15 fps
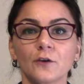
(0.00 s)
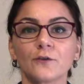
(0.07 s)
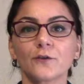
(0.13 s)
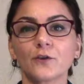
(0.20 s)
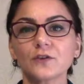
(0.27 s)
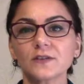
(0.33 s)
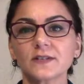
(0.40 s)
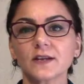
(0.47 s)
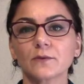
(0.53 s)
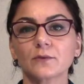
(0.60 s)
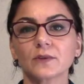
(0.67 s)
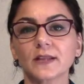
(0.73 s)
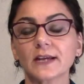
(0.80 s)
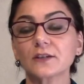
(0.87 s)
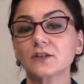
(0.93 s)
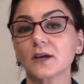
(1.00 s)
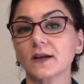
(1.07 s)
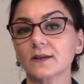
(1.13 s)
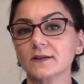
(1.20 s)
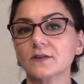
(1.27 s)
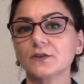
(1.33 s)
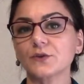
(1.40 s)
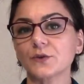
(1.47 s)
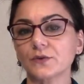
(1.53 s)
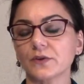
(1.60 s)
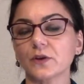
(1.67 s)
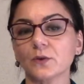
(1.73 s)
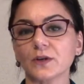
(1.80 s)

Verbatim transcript: First, I would like to answer you the